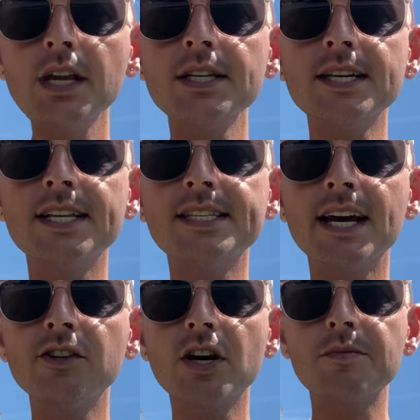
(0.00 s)

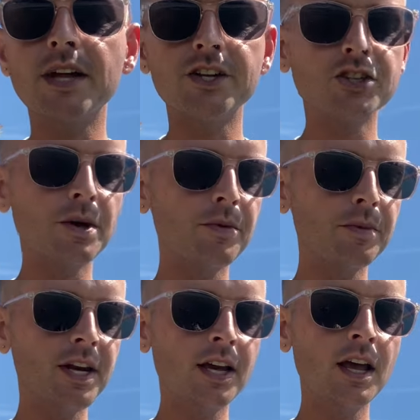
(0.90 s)
10-10, look up the angel number
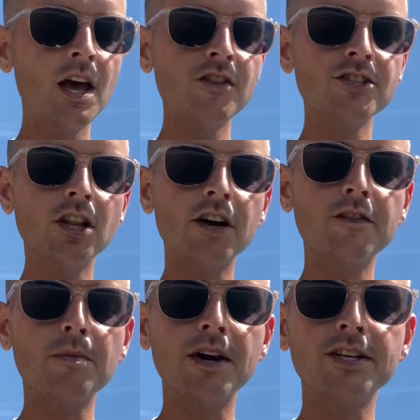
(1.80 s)
meaning. There's a lot of
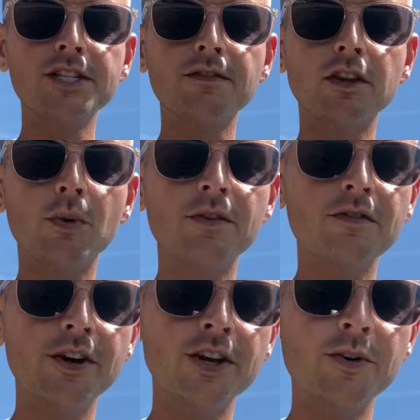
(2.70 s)
abundance to flow in
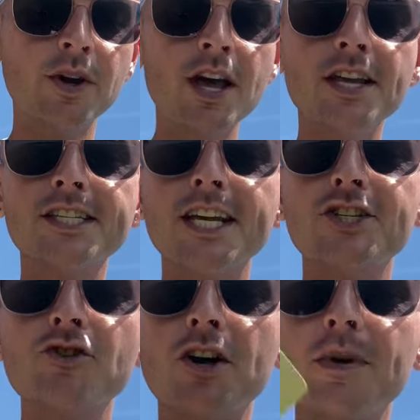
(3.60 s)
for you. Stay
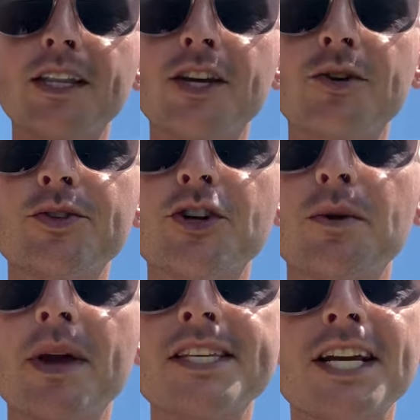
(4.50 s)
strong, my Leos. You're an
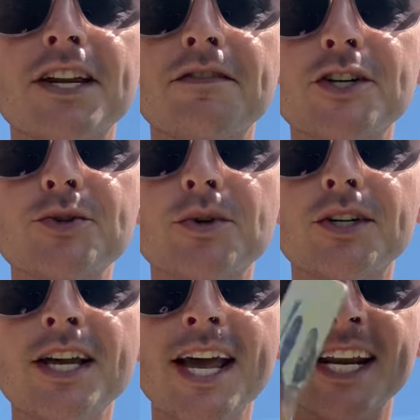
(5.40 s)
amazing
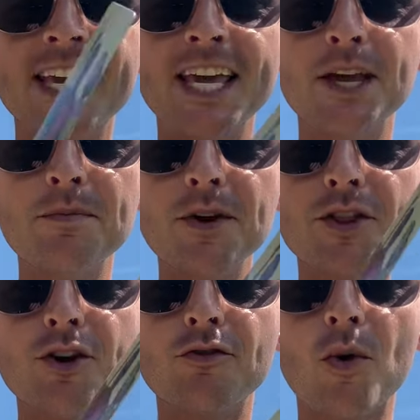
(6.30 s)
individual, and keep
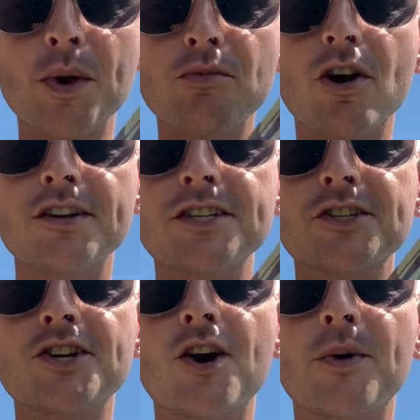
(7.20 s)
the growing
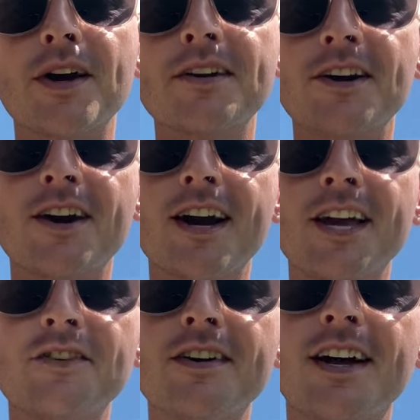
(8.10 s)
process going, all
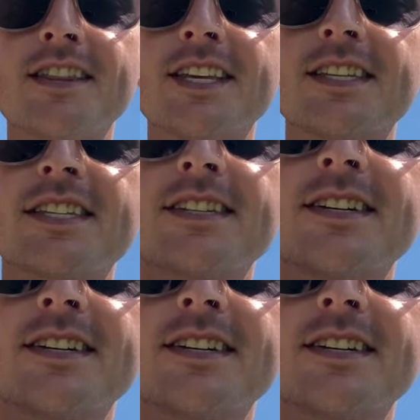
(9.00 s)
right? You've got this.